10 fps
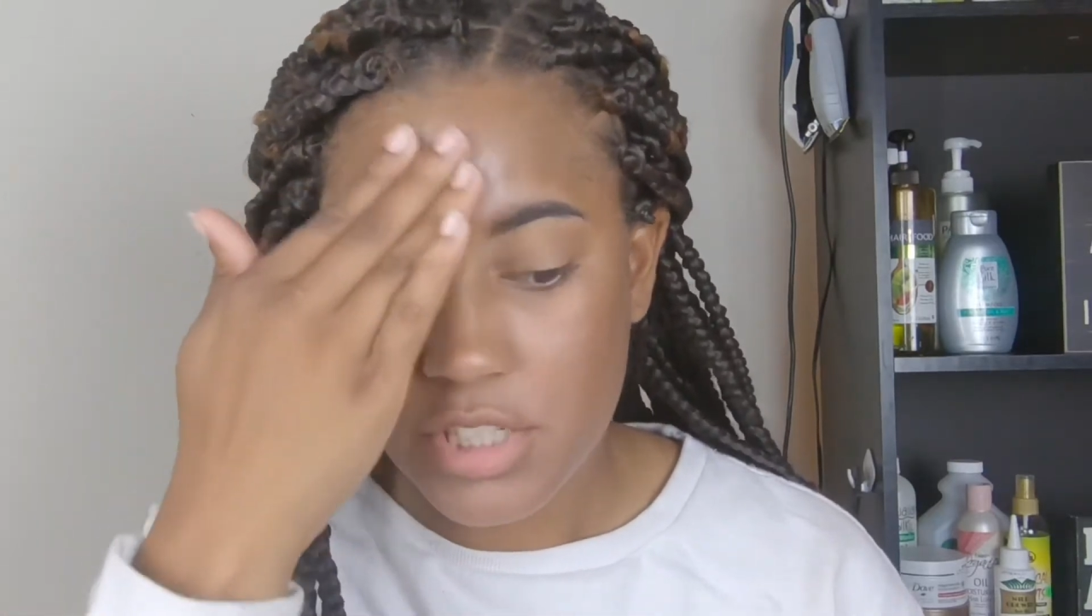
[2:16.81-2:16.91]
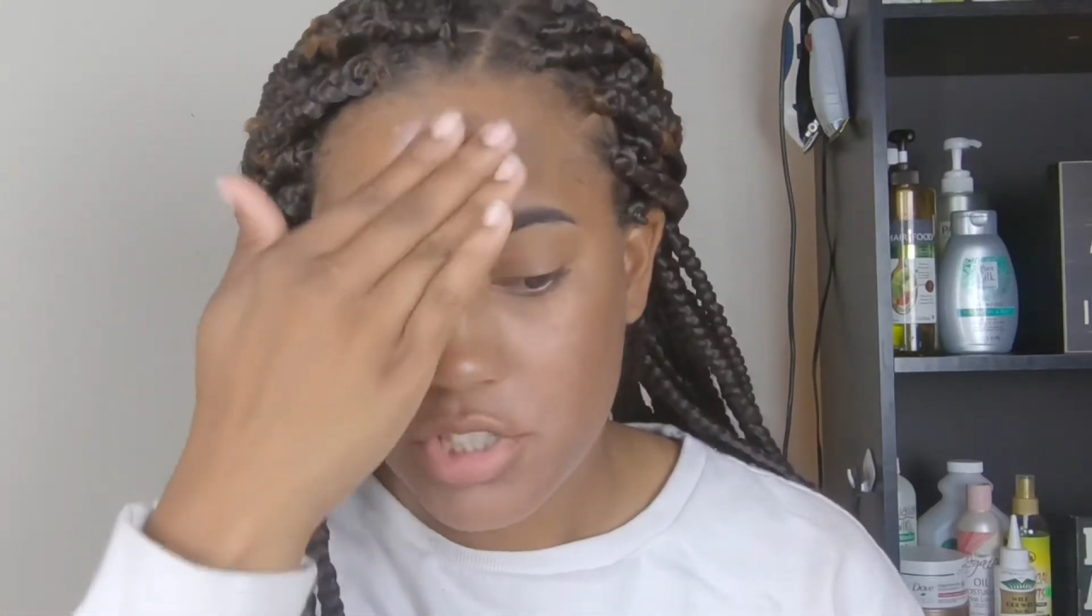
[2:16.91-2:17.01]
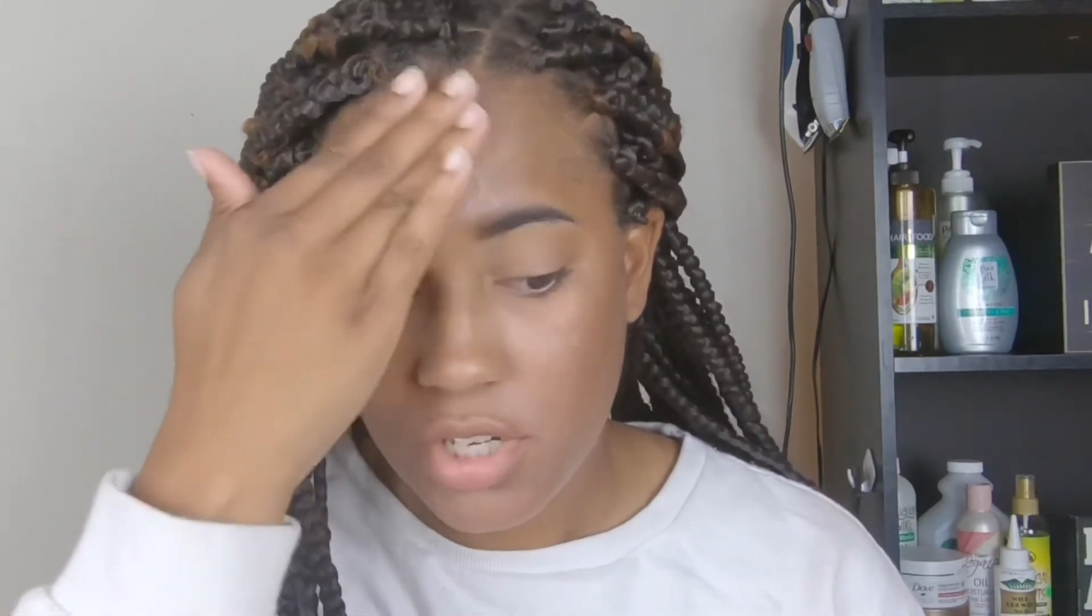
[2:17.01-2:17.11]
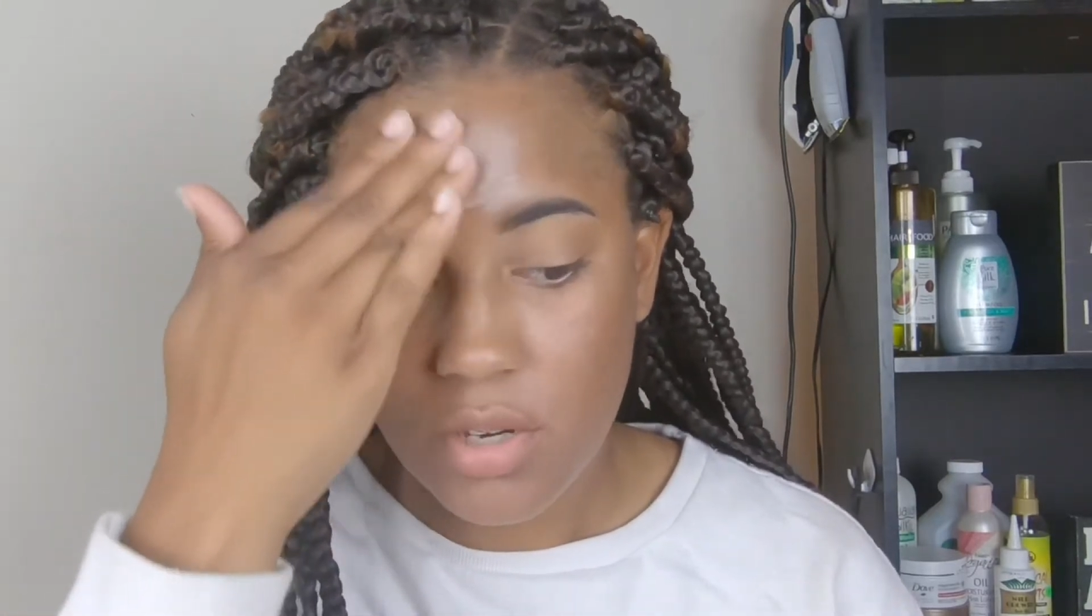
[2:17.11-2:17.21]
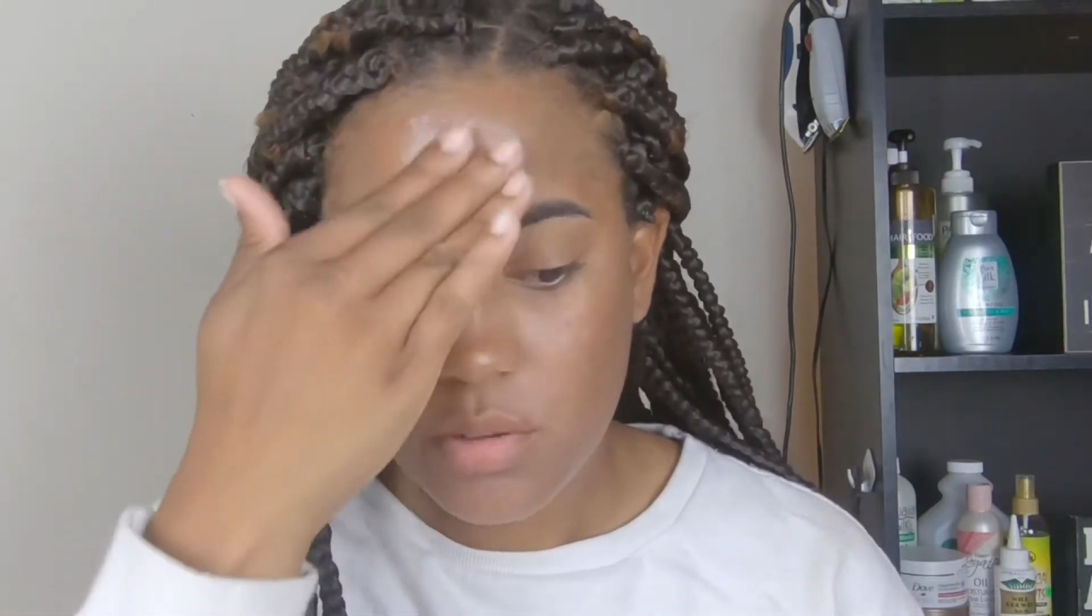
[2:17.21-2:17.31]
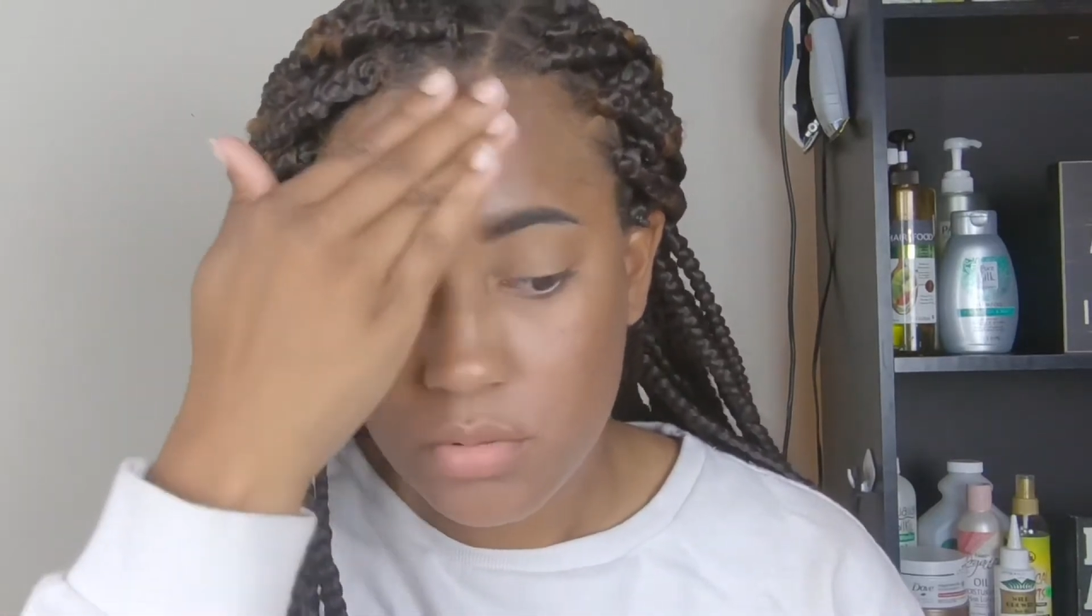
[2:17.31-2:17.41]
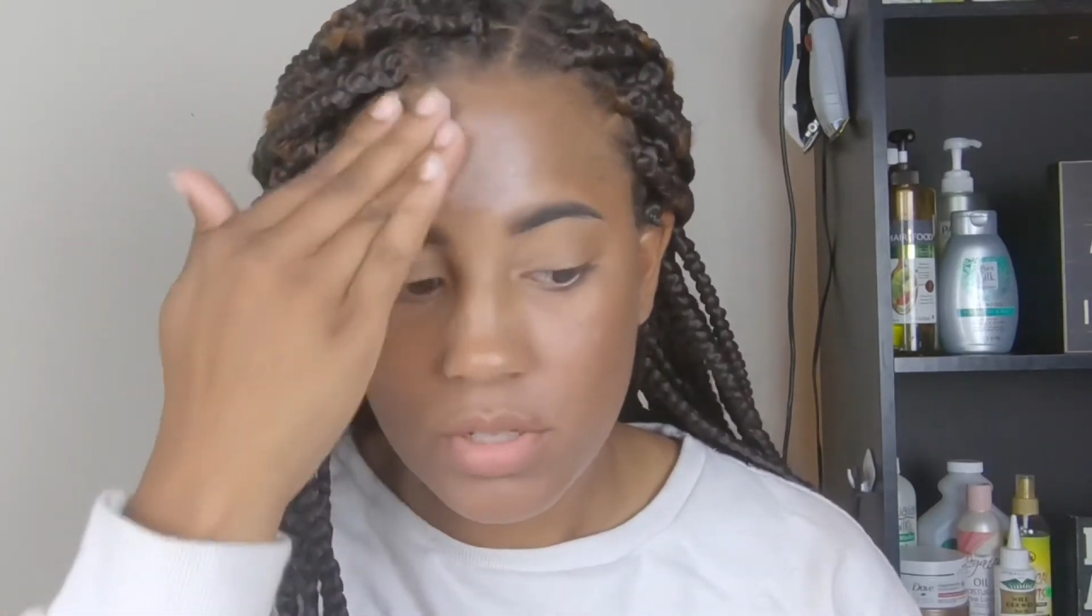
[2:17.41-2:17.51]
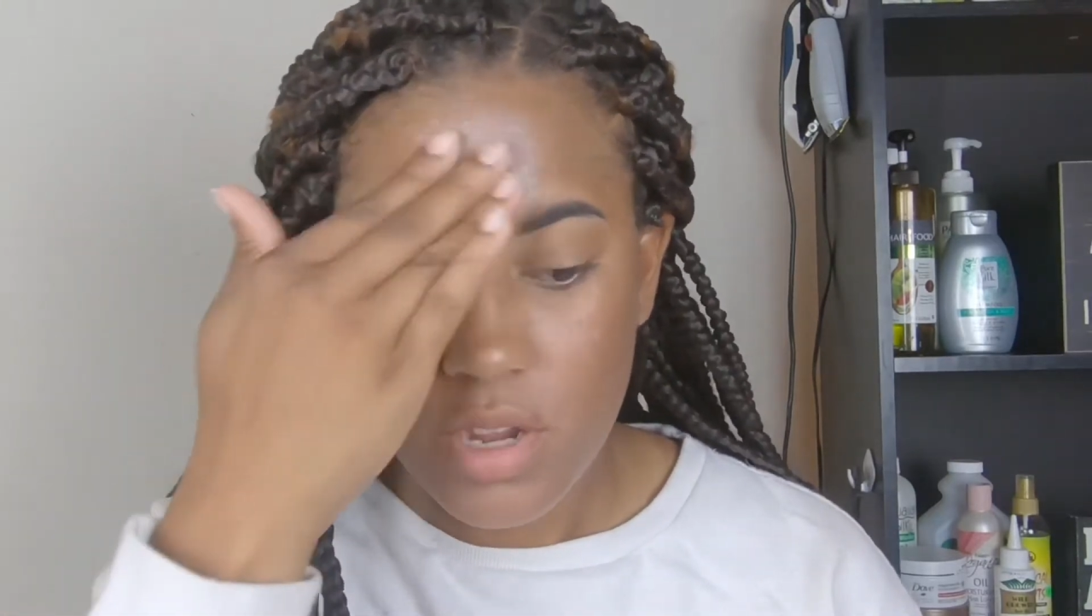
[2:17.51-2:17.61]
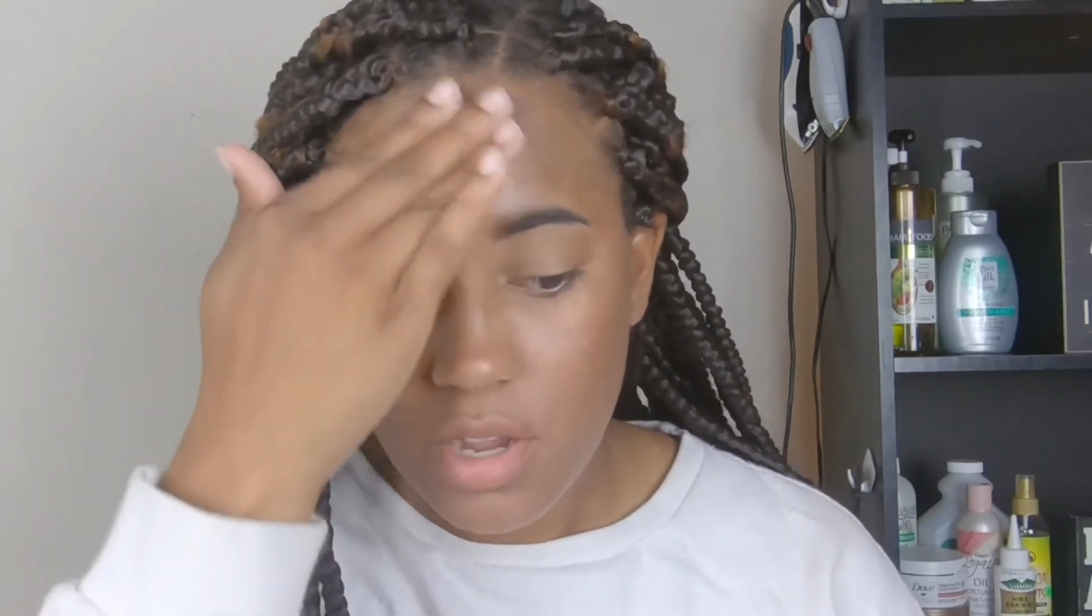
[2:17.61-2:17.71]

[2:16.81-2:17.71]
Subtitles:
shown